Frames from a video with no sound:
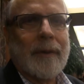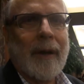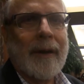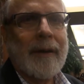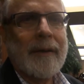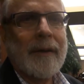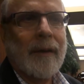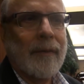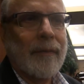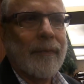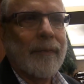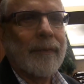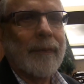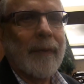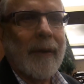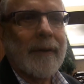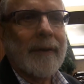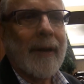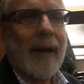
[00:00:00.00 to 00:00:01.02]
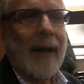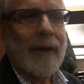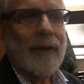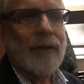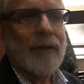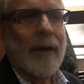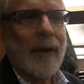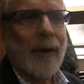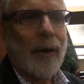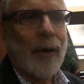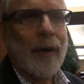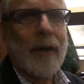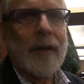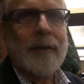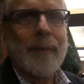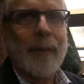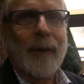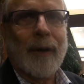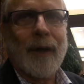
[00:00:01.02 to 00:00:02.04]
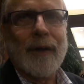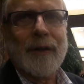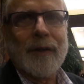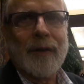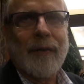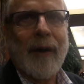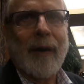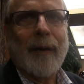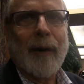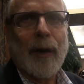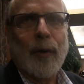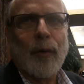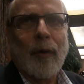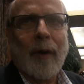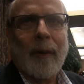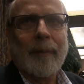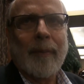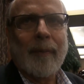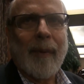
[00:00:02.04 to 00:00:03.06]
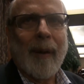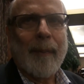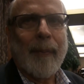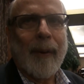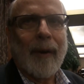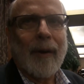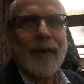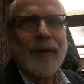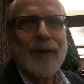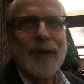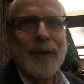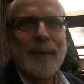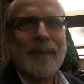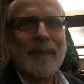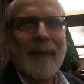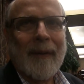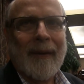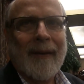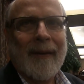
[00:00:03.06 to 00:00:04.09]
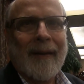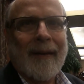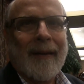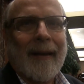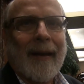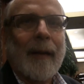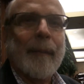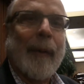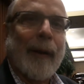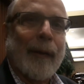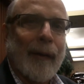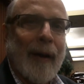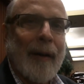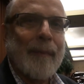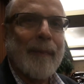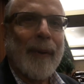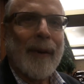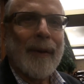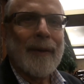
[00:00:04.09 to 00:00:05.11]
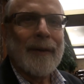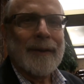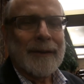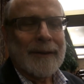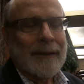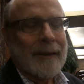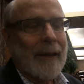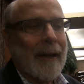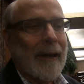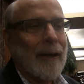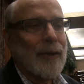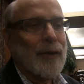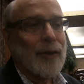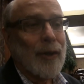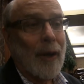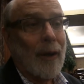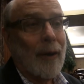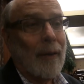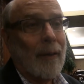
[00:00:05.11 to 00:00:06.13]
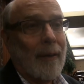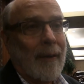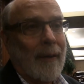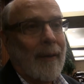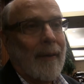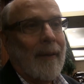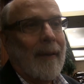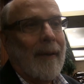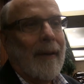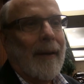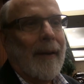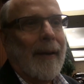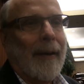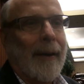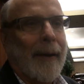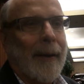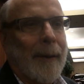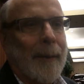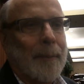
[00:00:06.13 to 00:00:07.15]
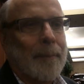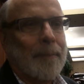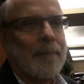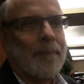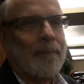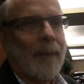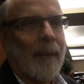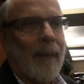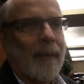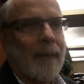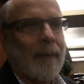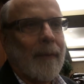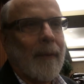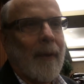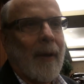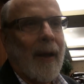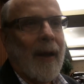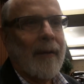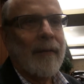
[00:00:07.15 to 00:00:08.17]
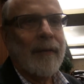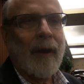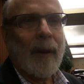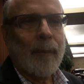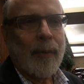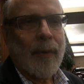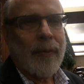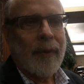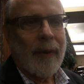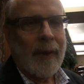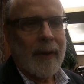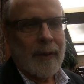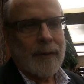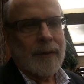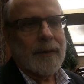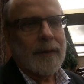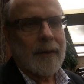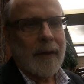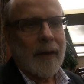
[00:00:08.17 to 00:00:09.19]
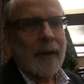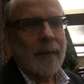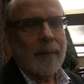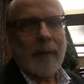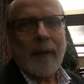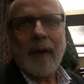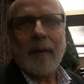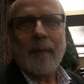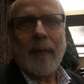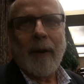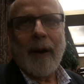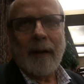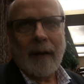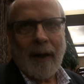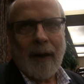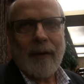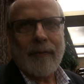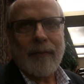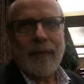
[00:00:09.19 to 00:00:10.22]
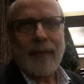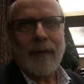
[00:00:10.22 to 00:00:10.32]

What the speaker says: kind of attached to heritage because of how I grew up and my parents and my grandparents, and so I have a number of things in my life,